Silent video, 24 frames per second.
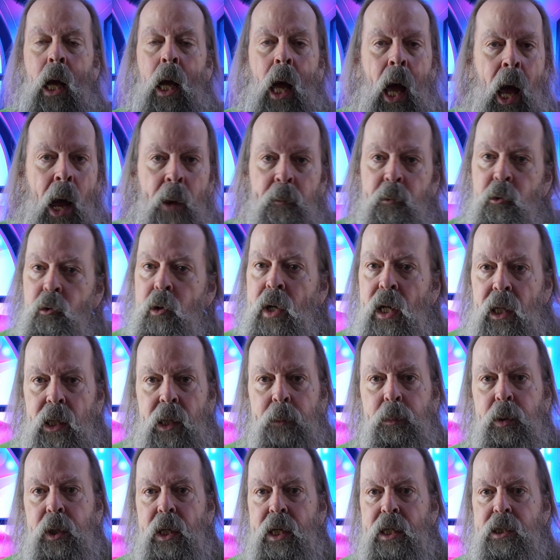I'm really
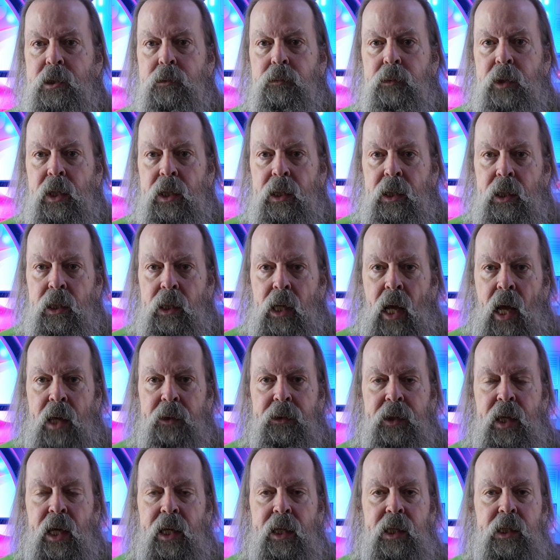pleased with it. I
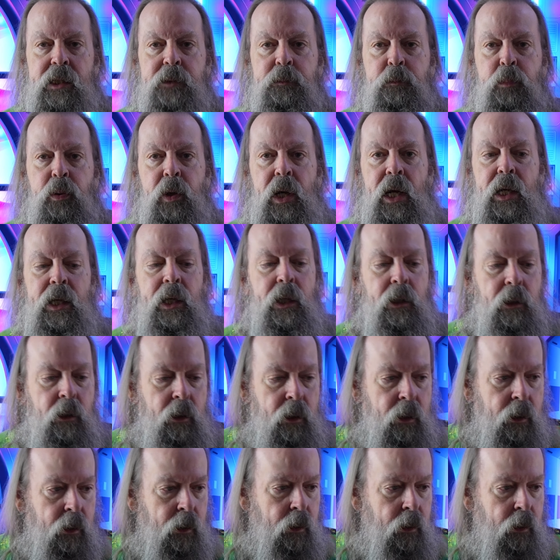think it's prettier.